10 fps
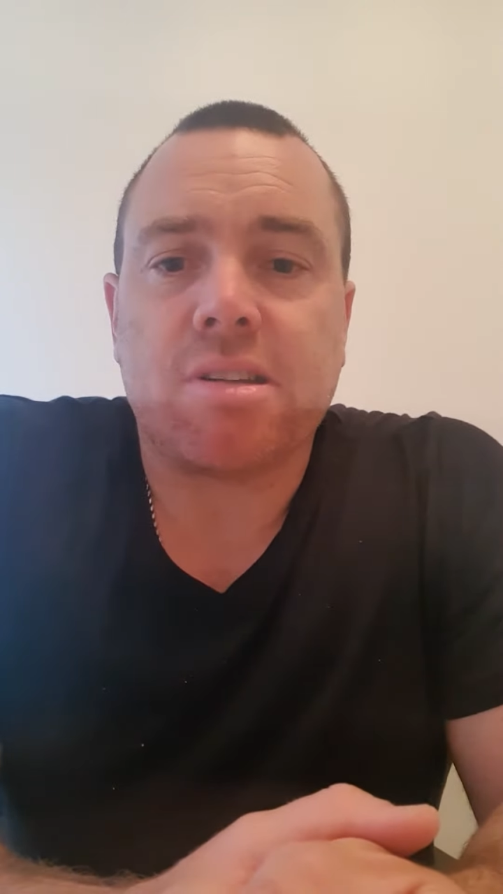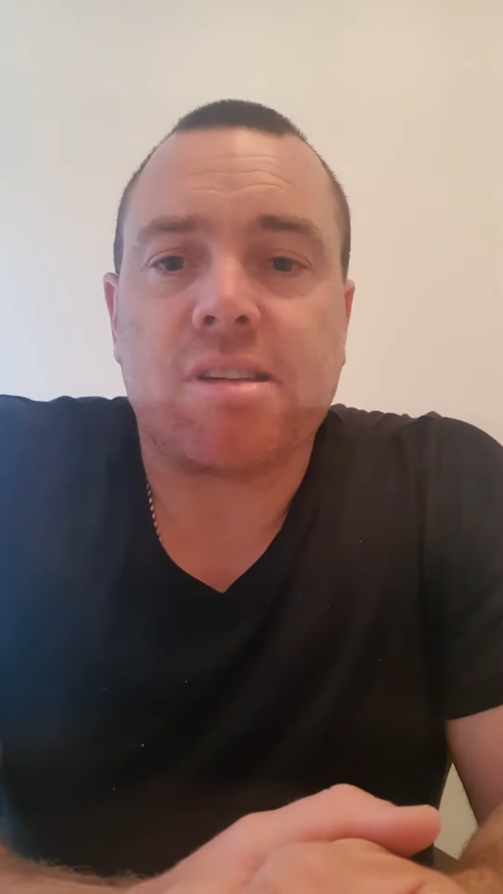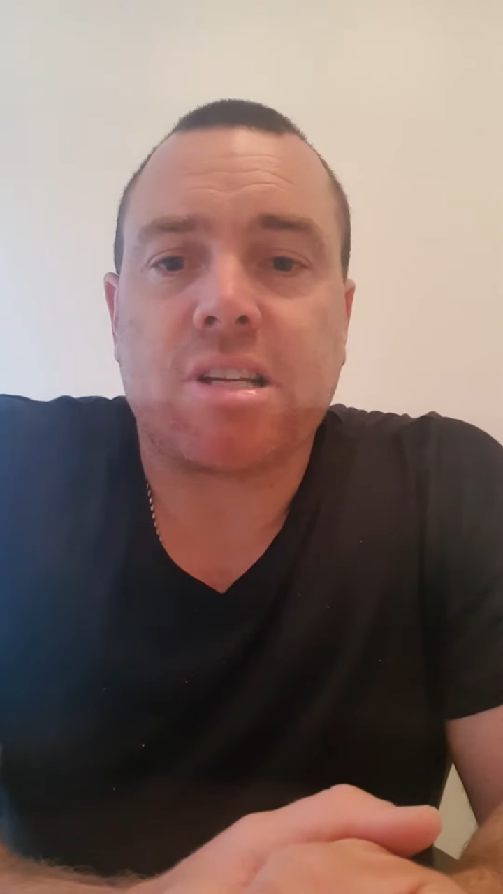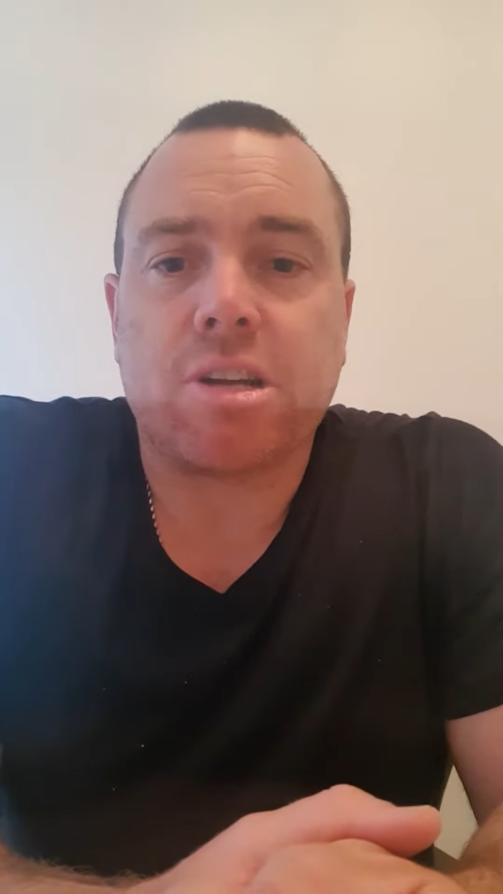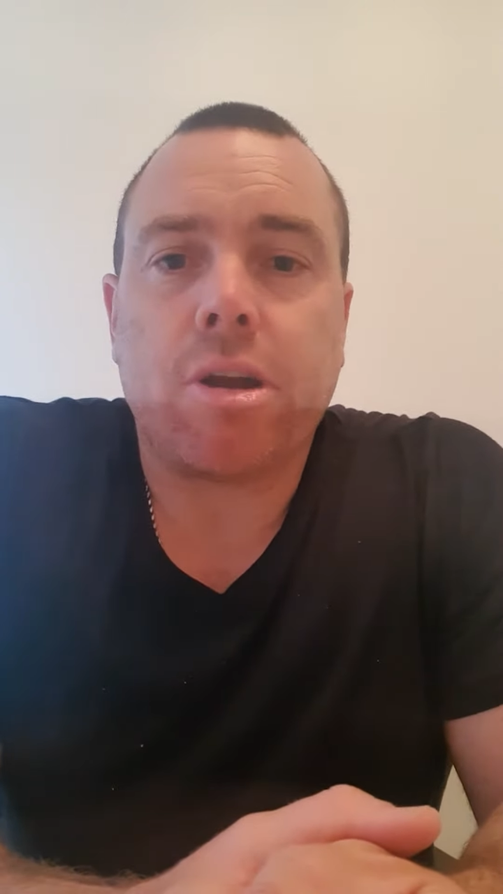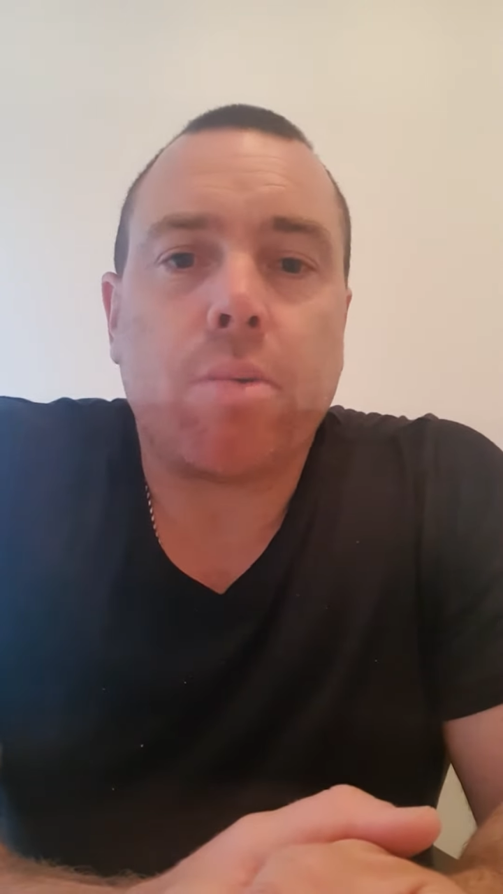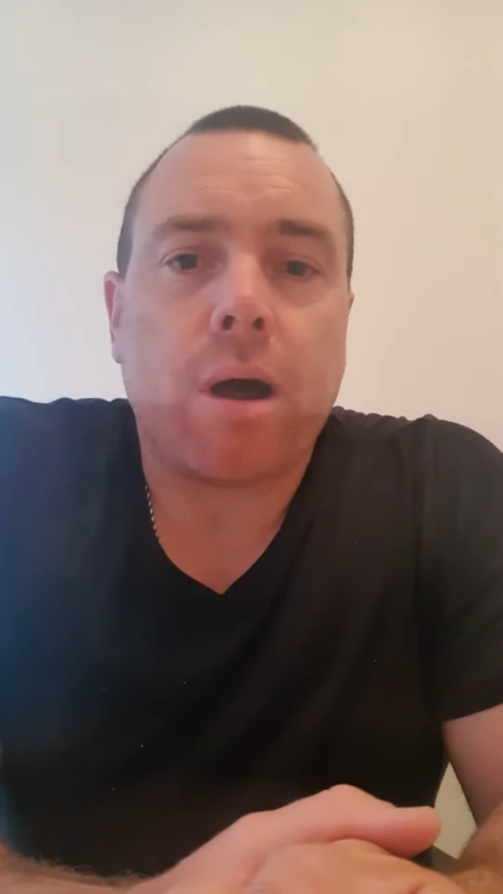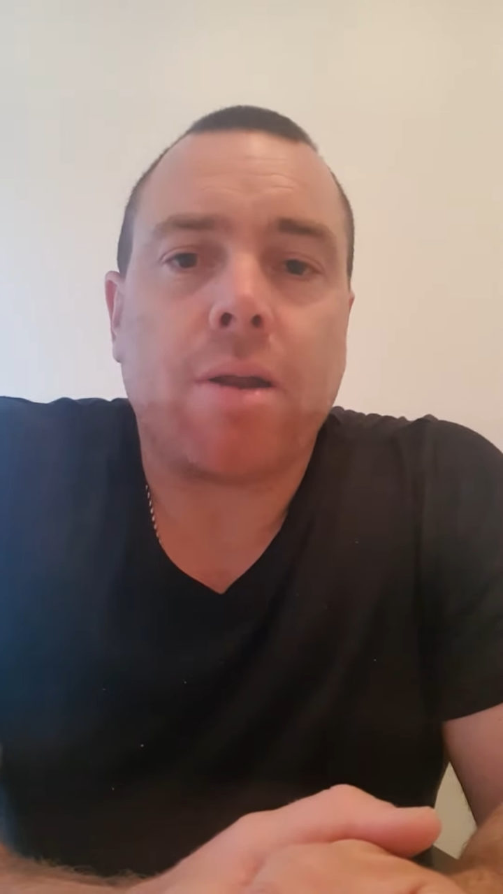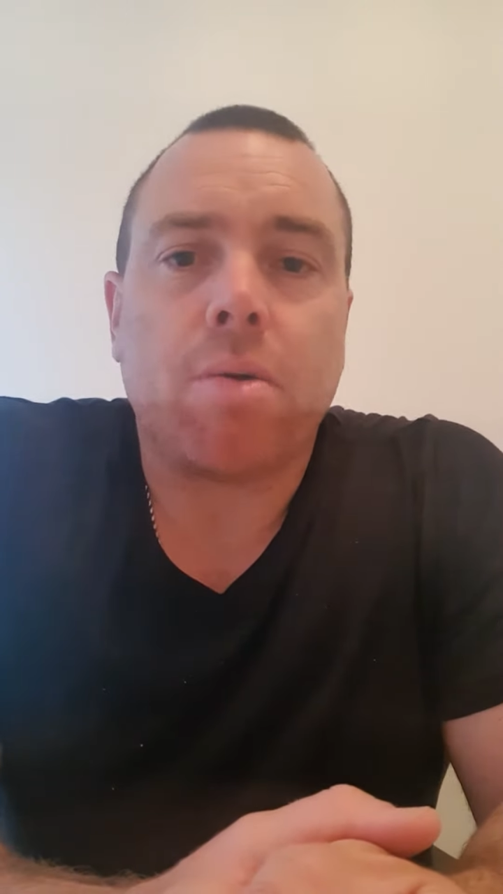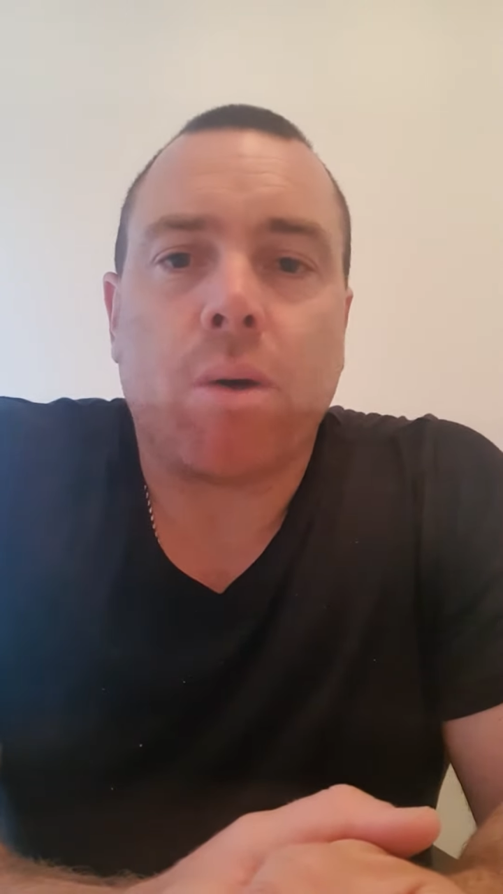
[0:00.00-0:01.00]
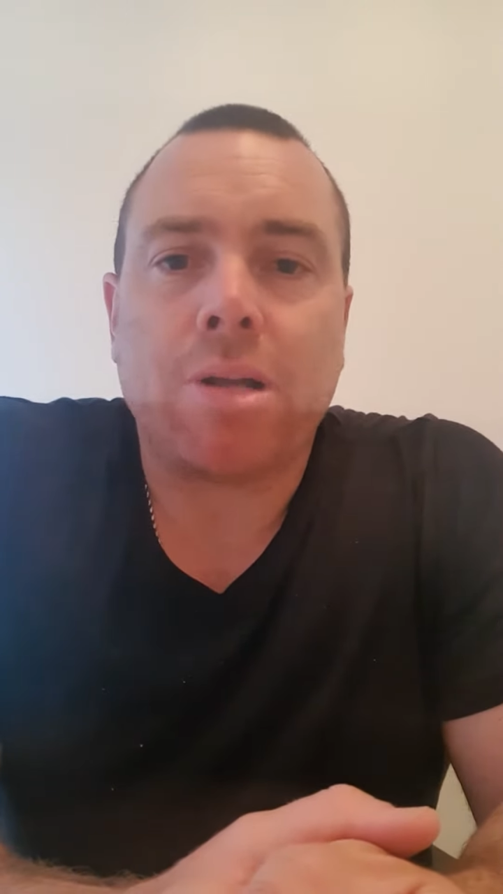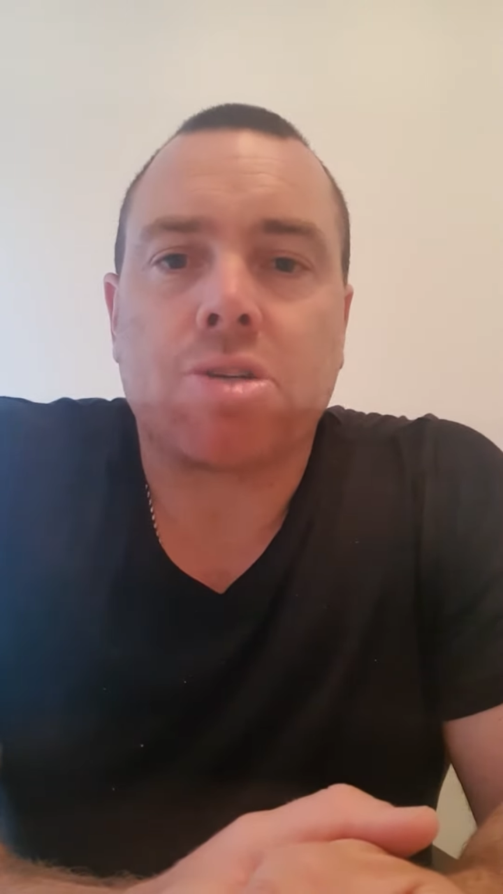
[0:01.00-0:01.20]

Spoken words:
It's actually only one